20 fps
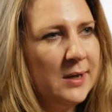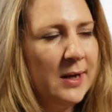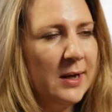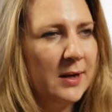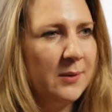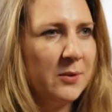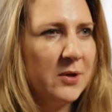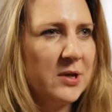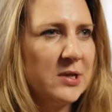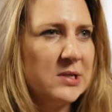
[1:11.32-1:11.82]

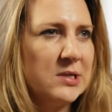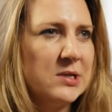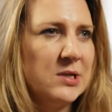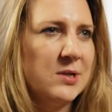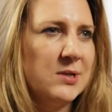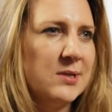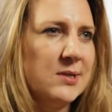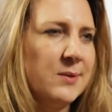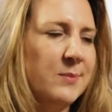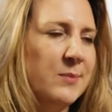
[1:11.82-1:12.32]
and I'm going to
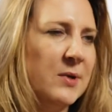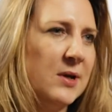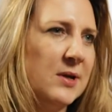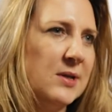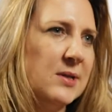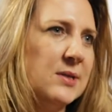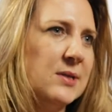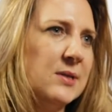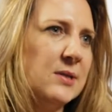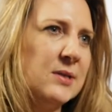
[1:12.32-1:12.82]
do some
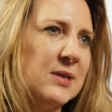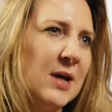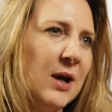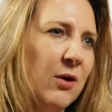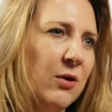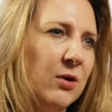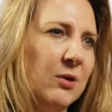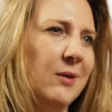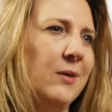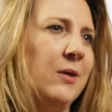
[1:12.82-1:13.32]
nice
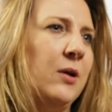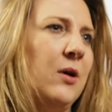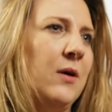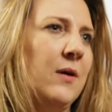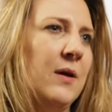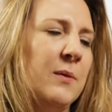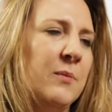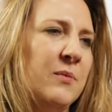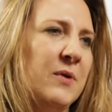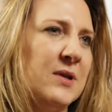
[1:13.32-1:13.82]
tarragon
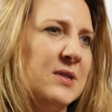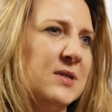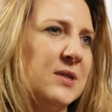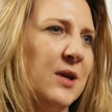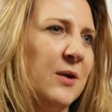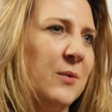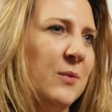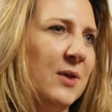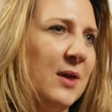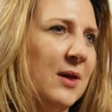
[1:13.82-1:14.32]
garlic bread to
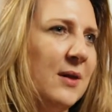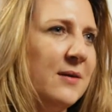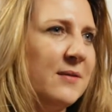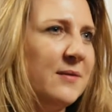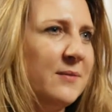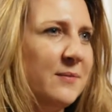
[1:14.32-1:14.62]
go with it.